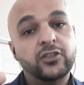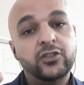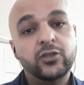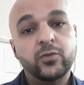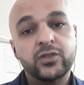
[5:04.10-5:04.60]

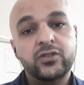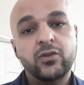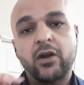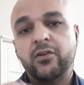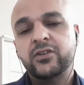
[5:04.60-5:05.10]
2 was
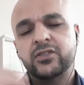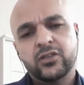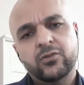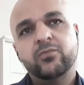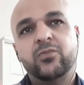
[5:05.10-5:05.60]
2 hours,
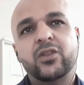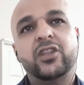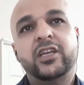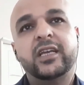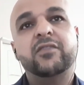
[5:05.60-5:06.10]
so
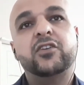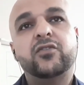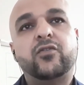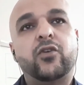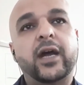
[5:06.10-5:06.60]
they're giving you
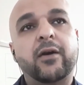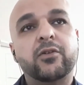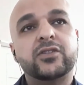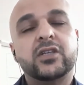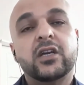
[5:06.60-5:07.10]
4
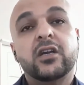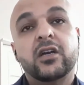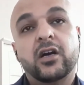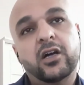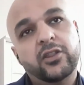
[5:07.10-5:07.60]
hours.
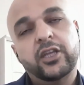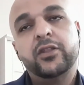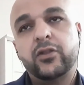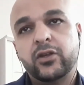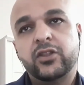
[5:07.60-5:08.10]
They
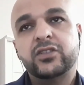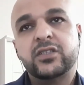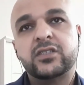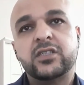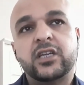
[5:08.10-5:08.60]
think this
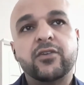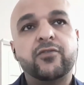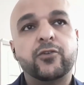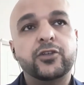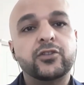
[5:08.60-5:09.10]
is enough
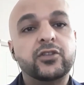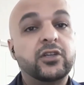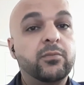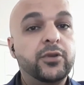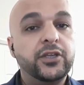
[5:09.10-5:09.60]
for you to
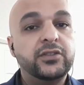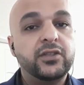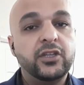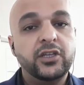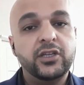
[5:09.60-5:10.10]
complete
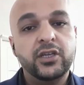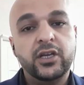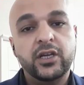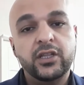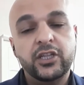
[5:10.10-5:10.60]
the
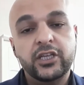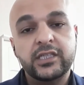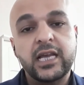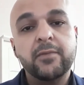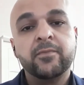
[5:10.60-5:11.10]

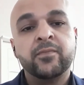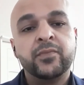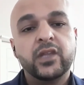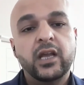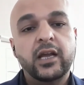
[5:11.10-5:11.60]
exam,
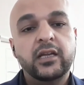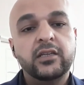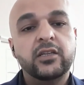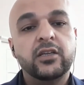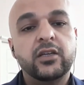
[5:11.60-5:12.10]

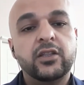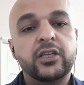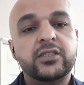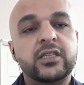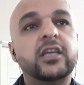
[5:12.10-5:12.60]
and
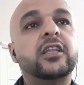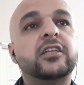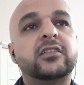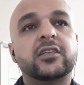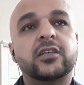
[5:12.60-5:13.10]
they say that